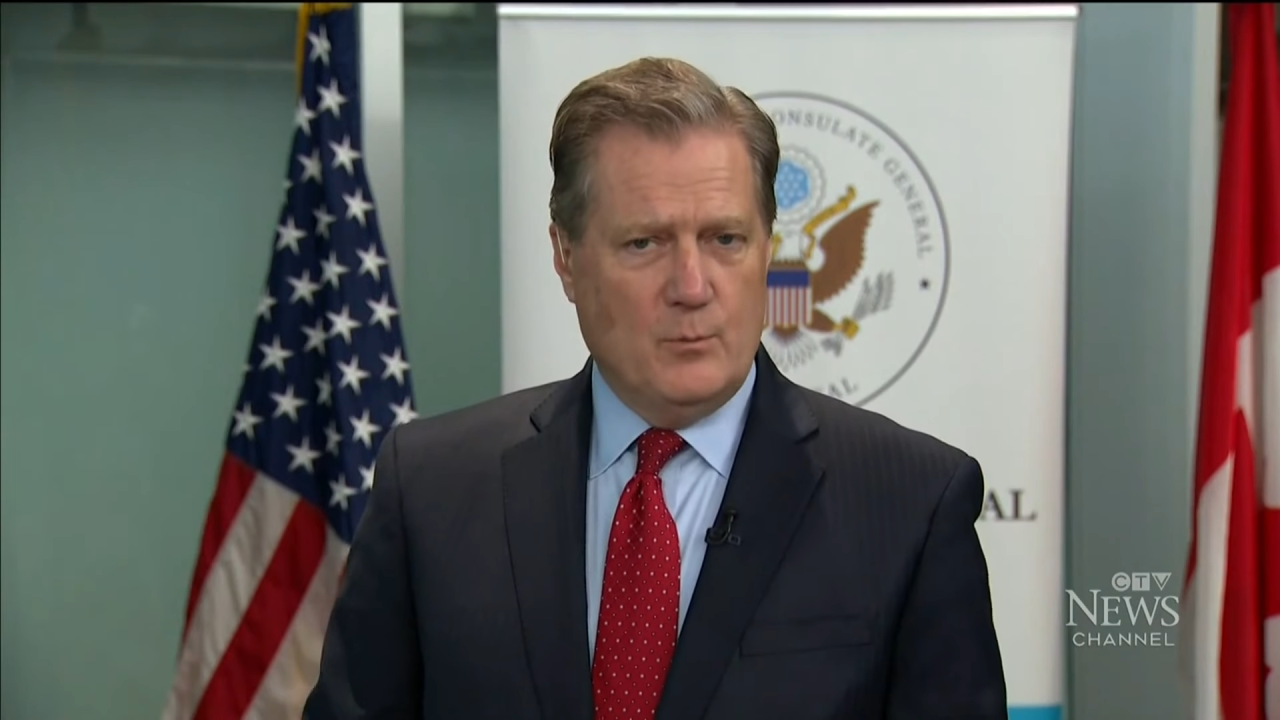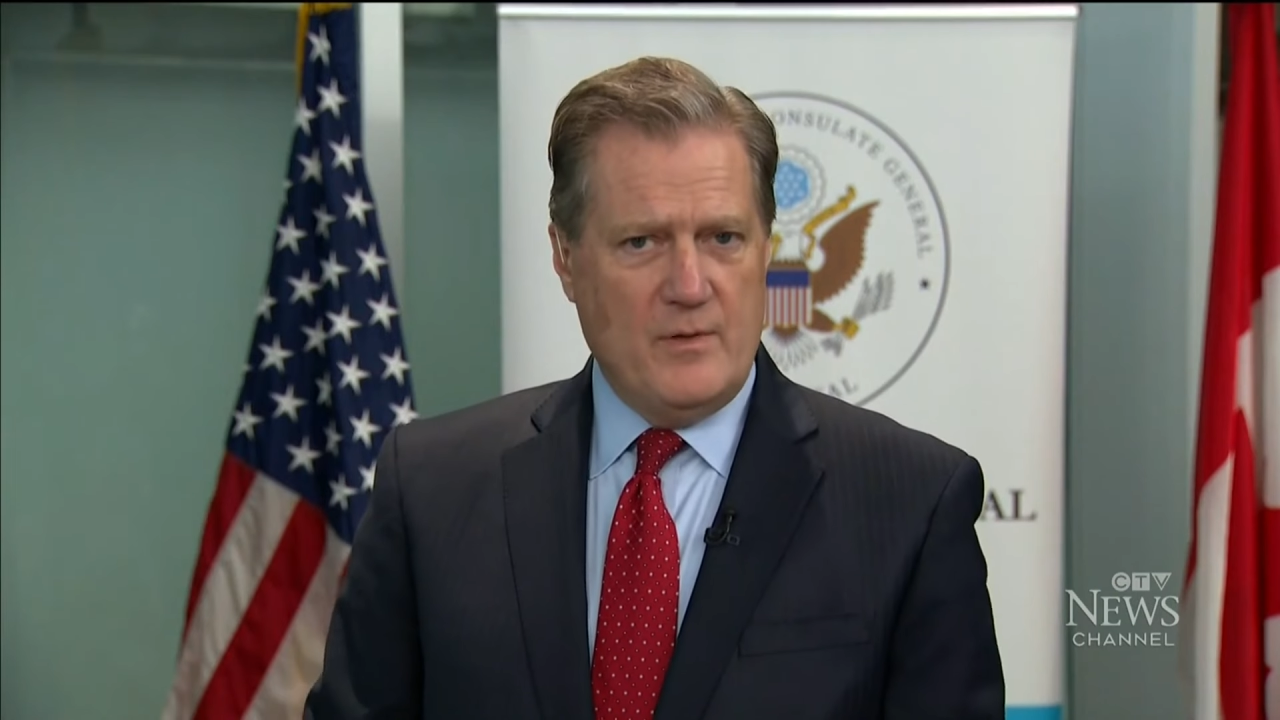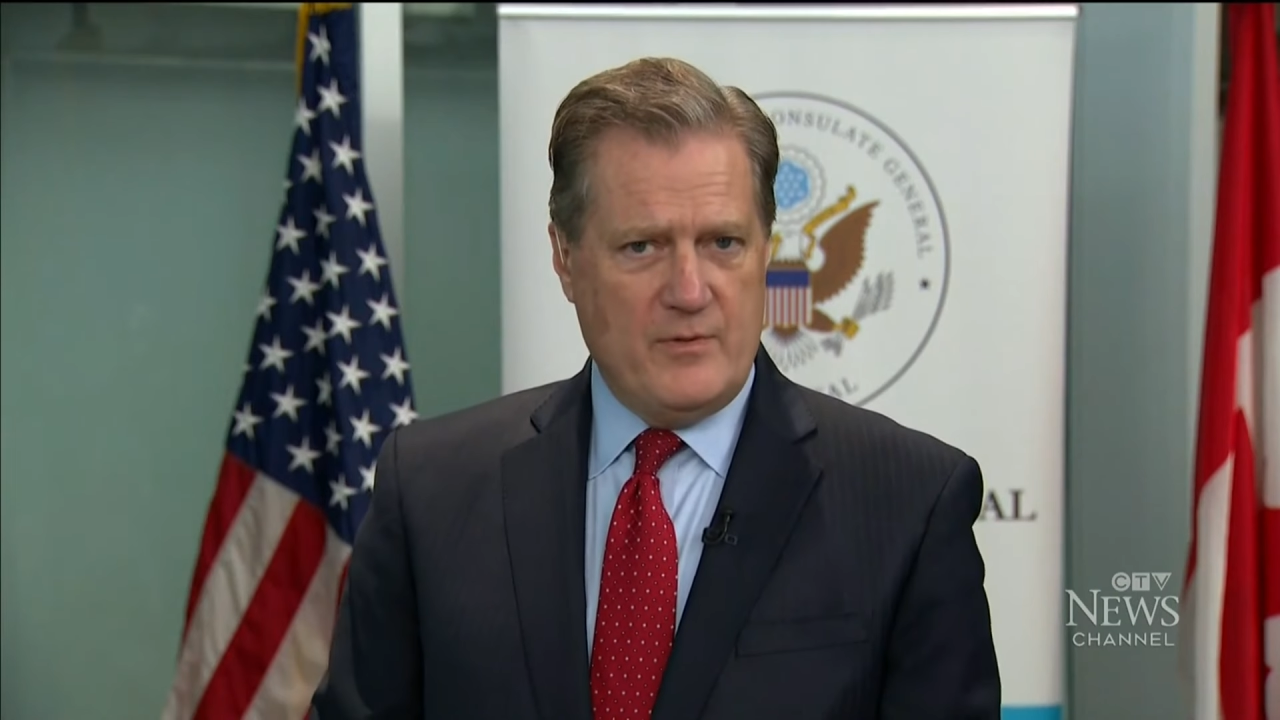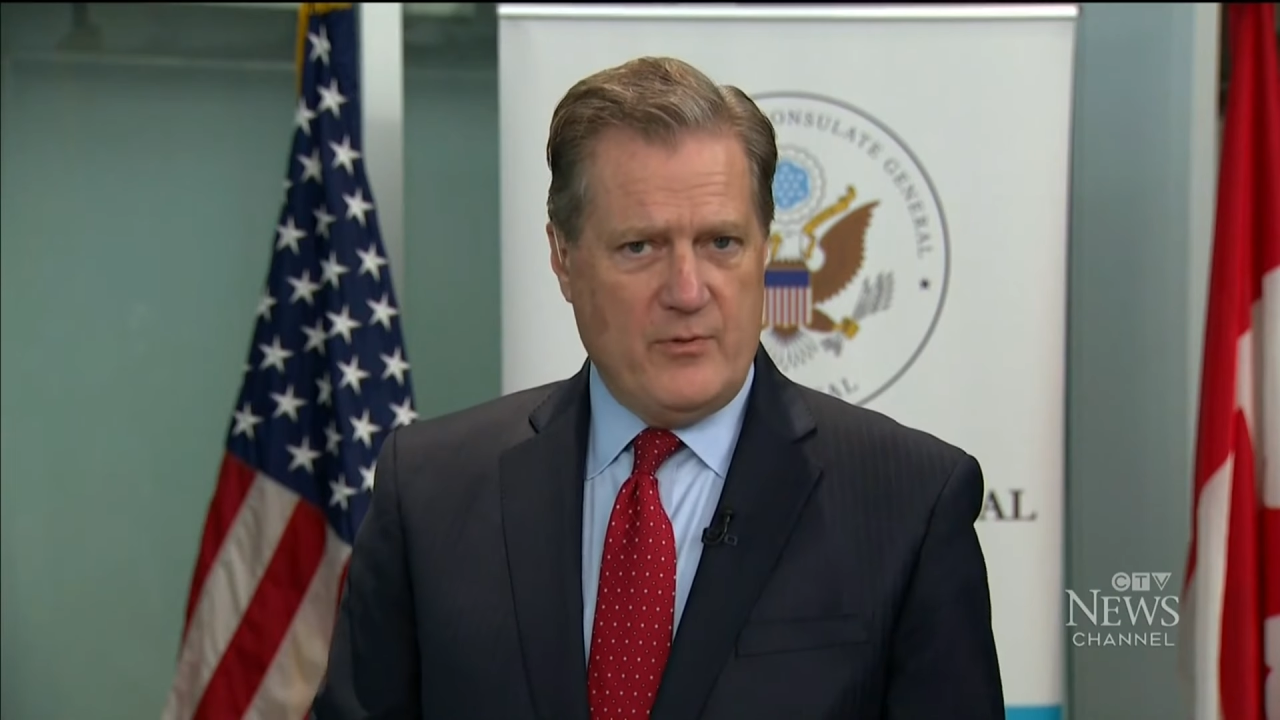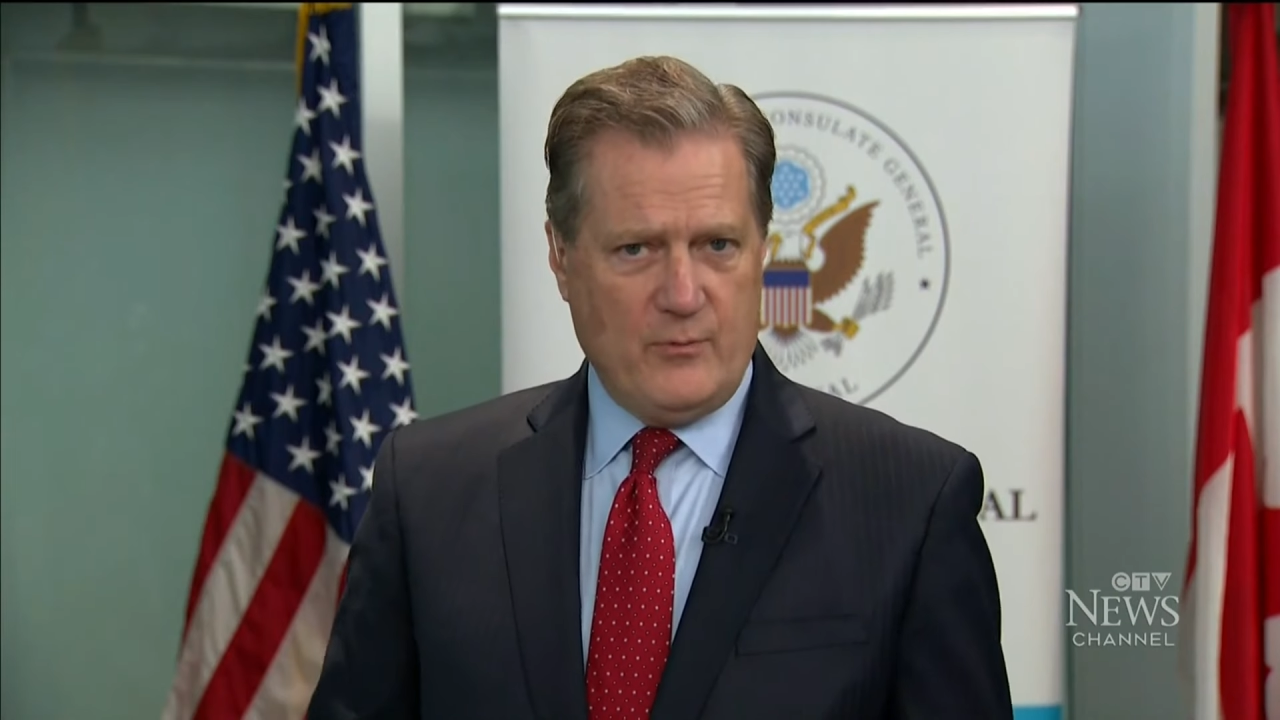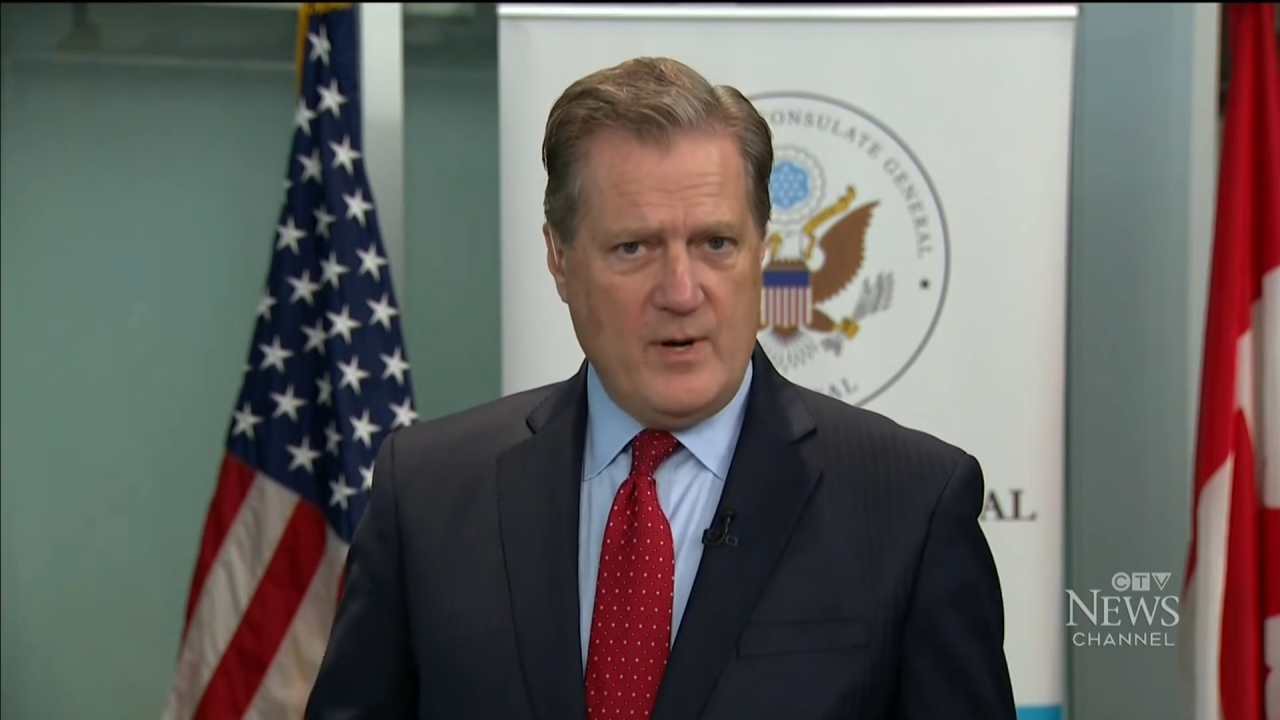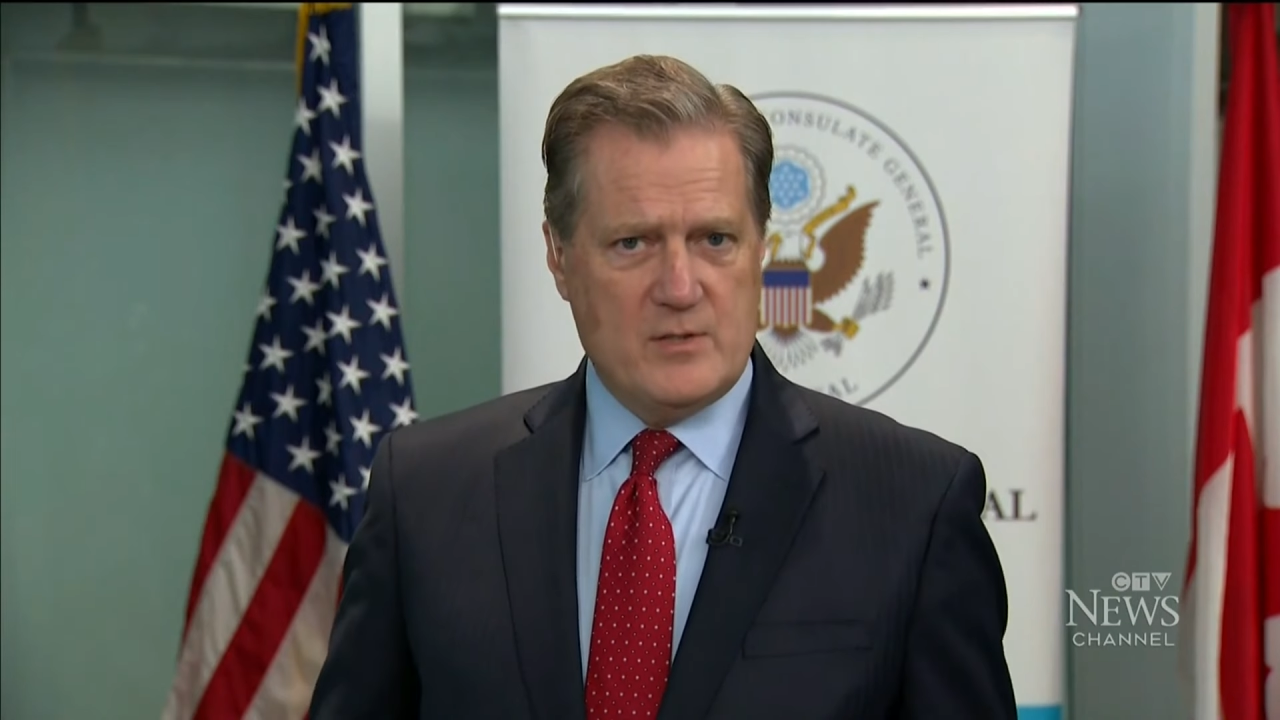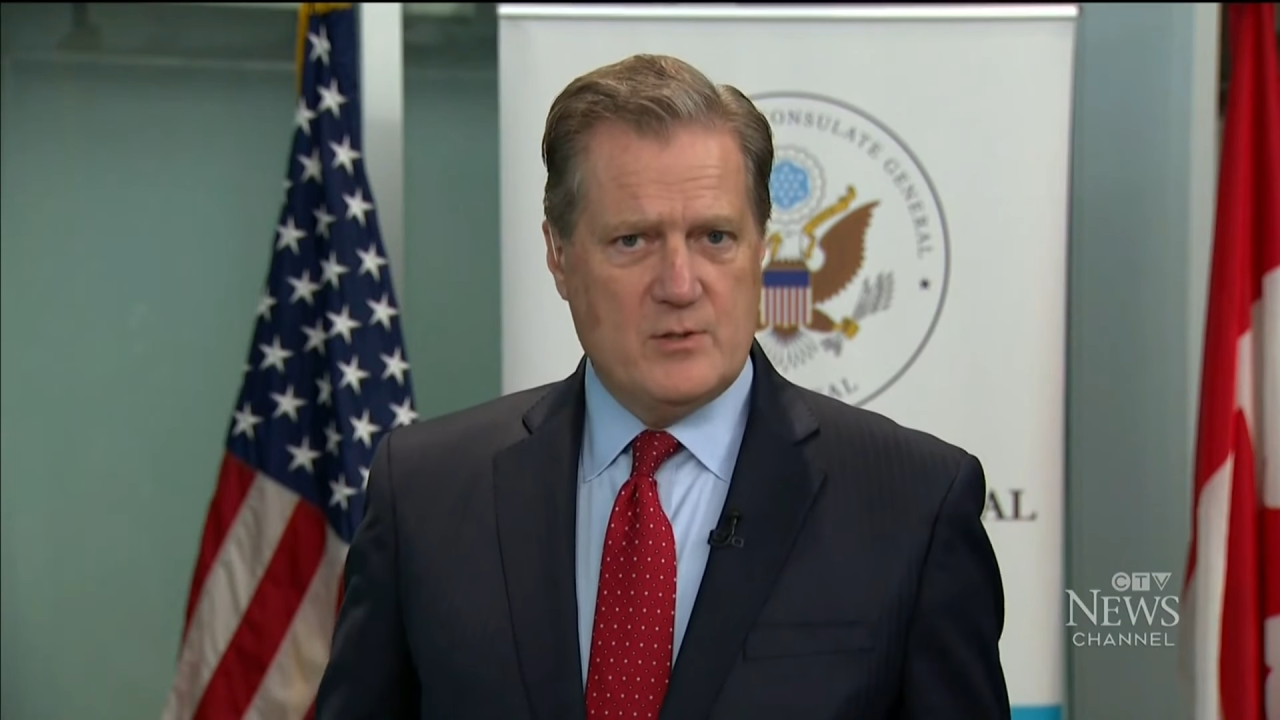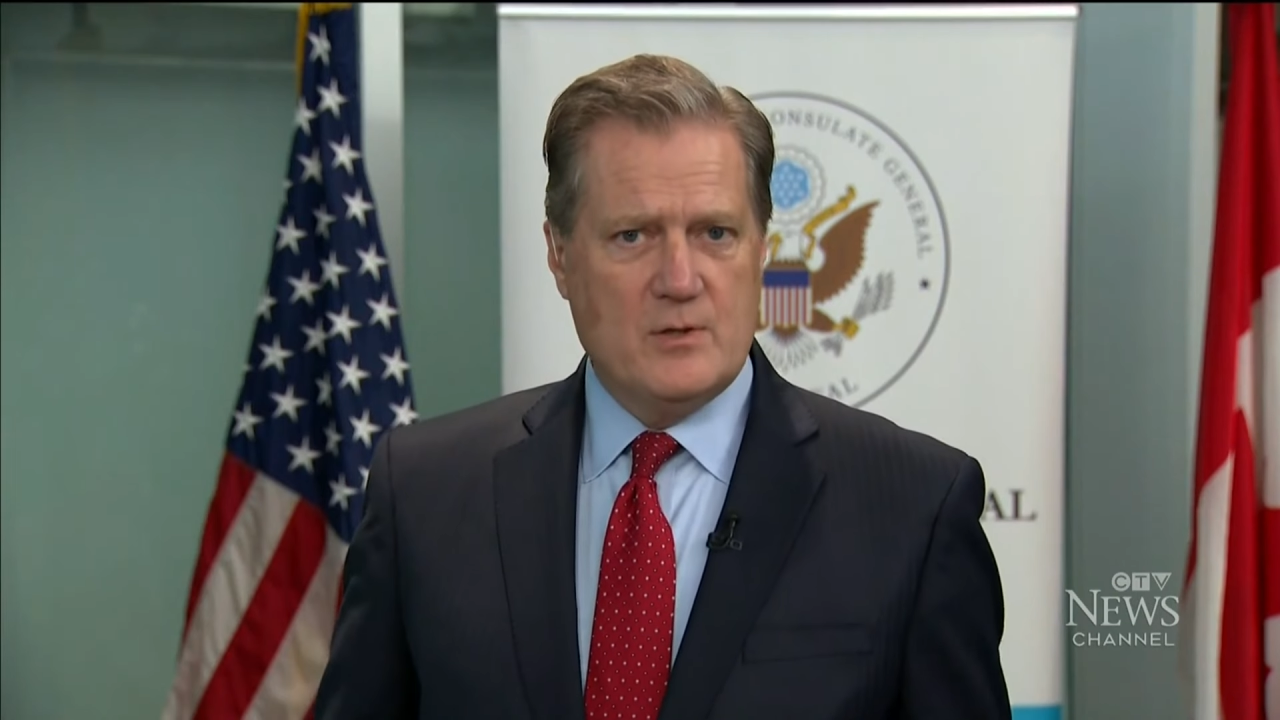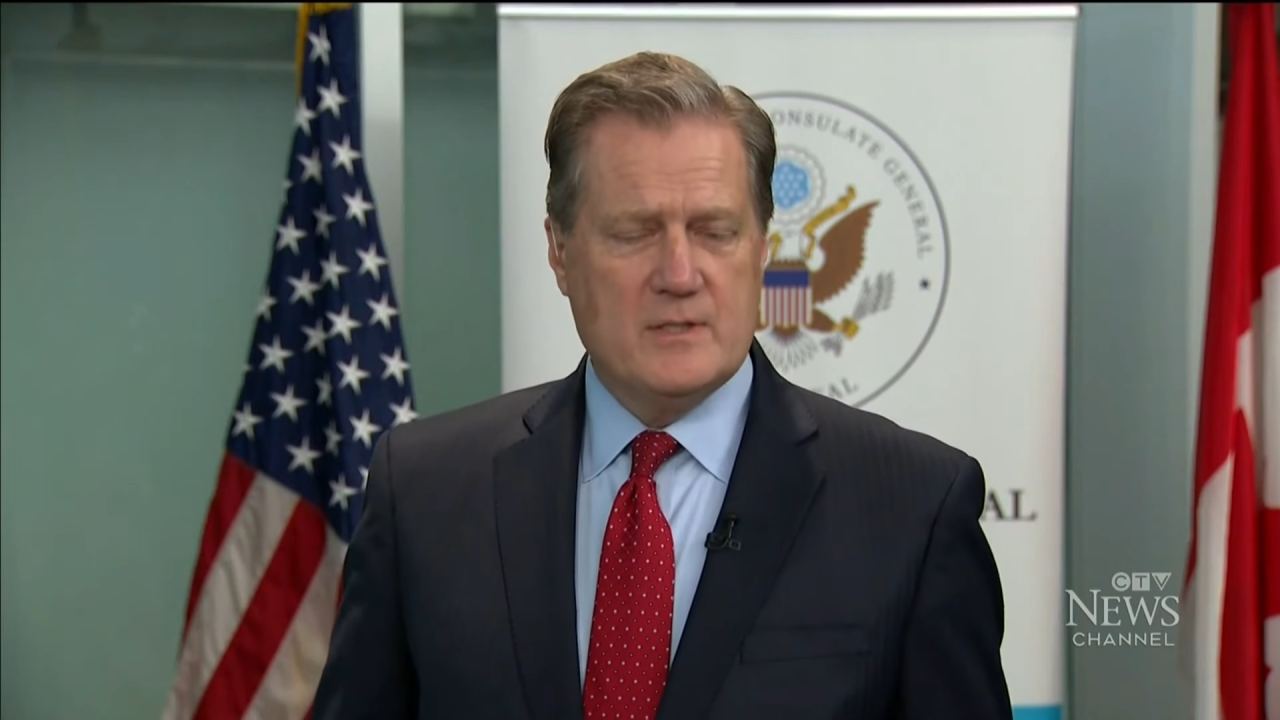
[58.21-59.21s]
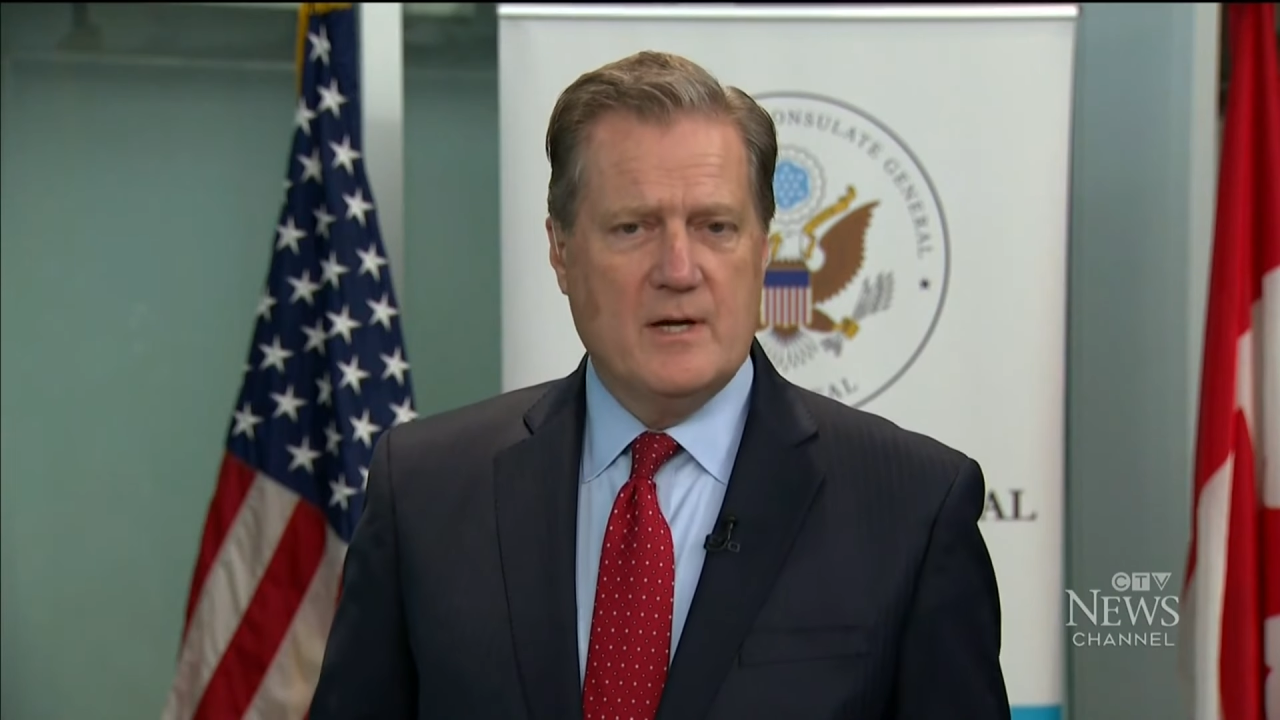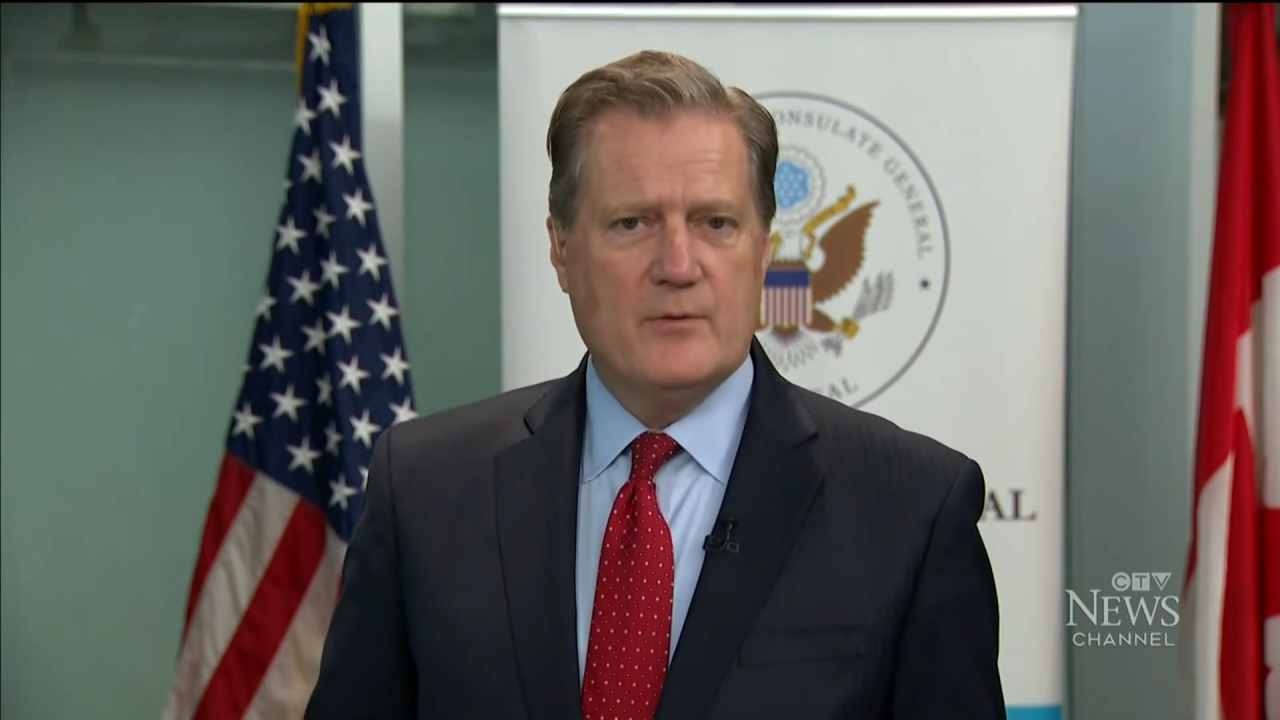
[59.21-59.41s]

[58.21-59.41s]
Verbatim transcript: what the threats are to